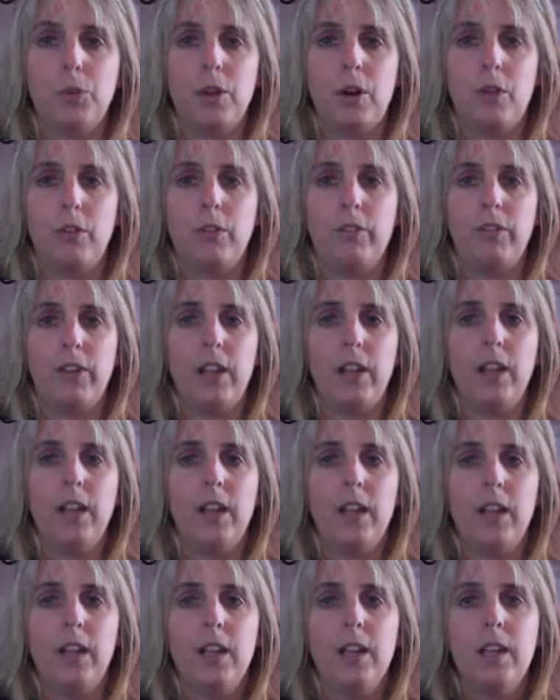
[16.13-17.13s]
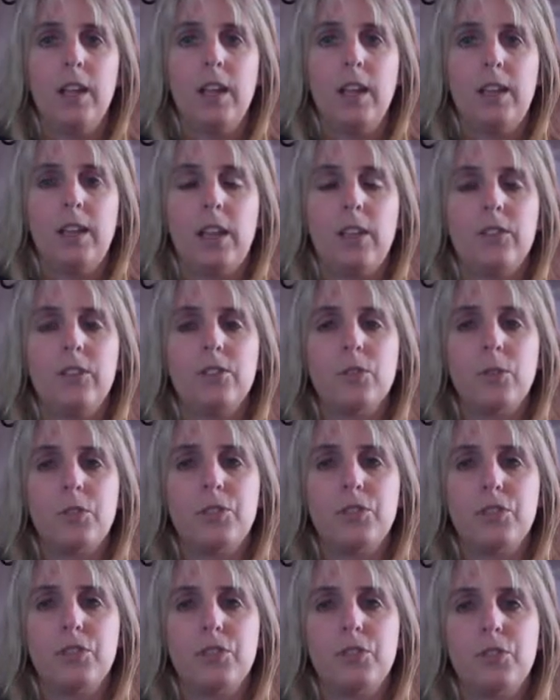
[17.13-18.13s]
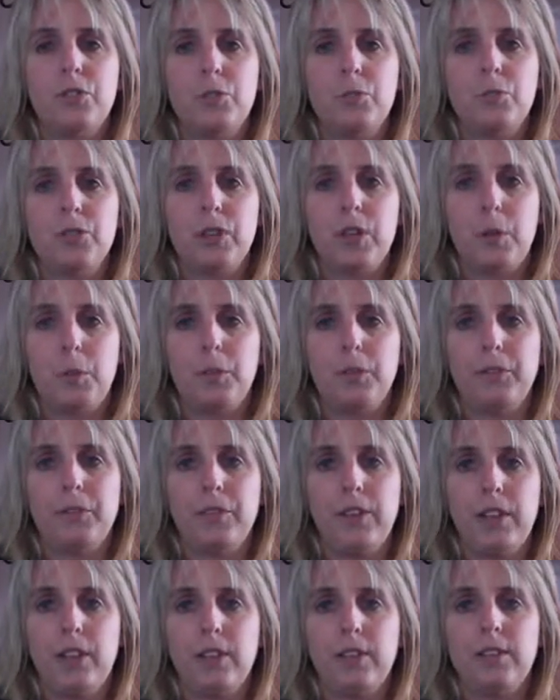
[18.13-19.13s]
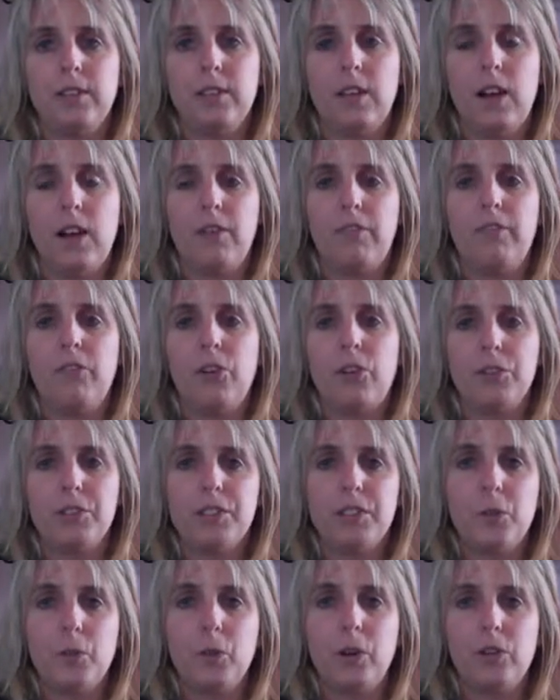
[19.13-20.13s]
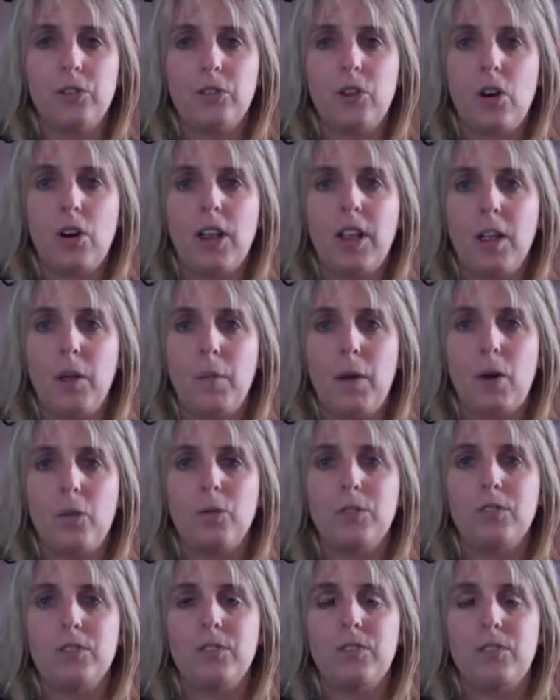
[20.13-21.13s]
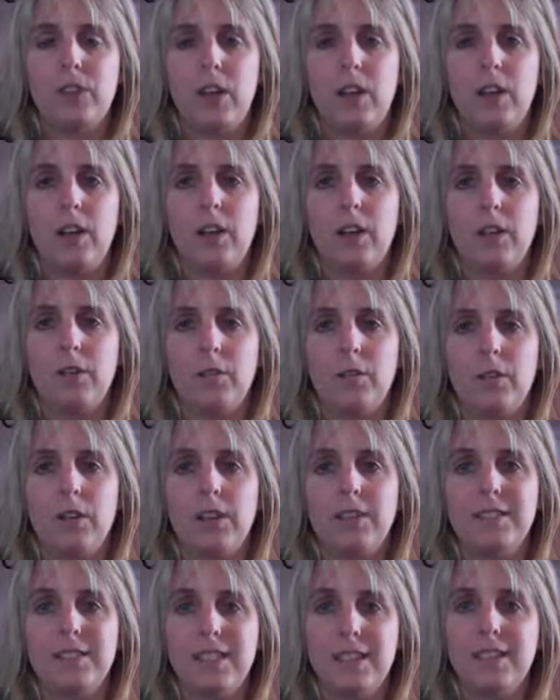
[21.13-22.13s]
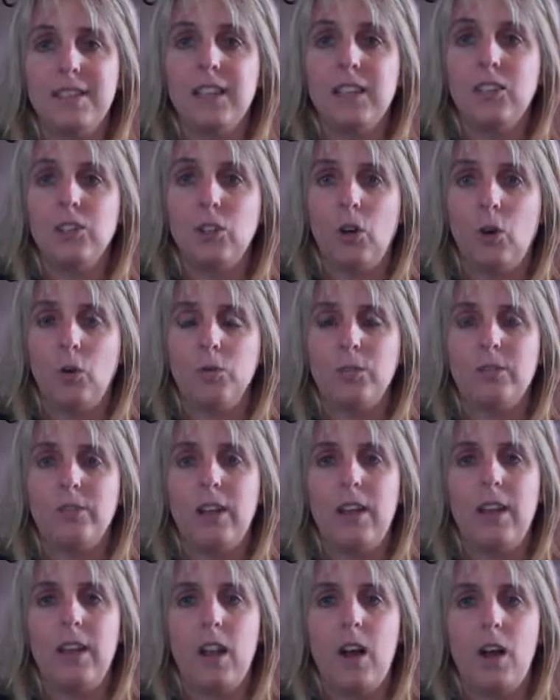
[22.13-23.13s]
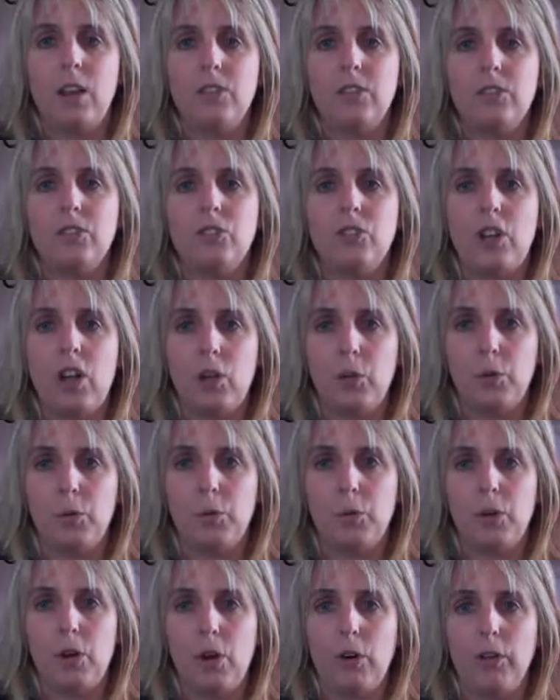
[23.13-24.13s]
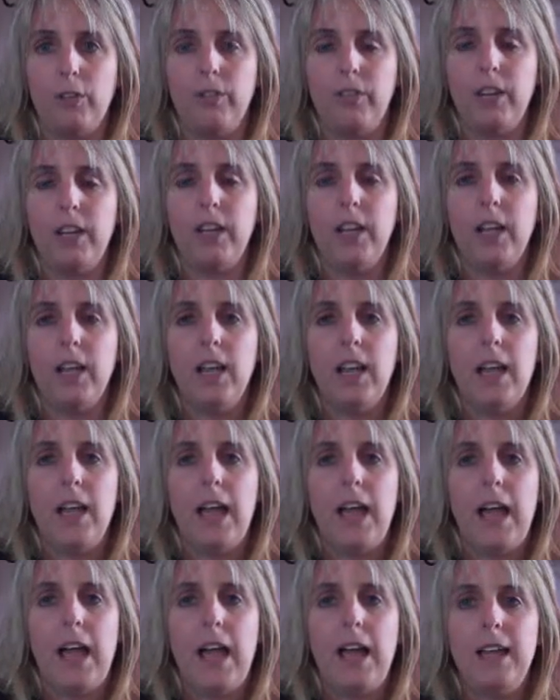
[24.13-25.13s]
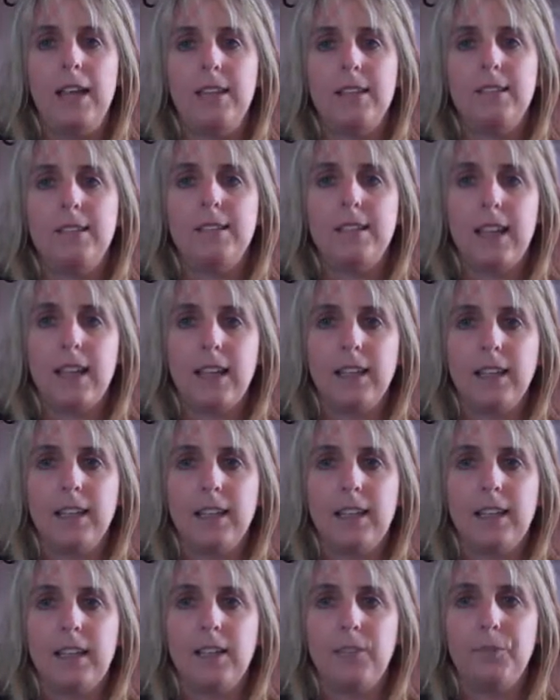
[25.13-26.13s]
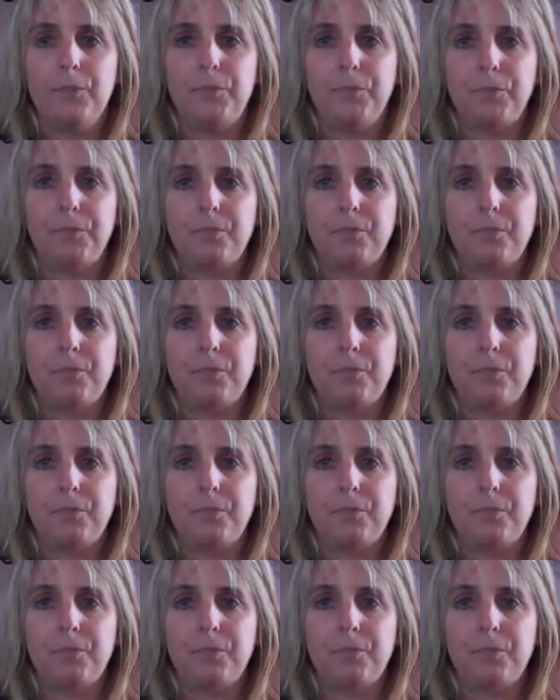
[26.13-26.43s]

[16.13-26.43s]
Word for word: pornography. Now, this question assumes a couple of things. Uh, first, that we are talking about uh, consenting adults and not child pornography. And secondly,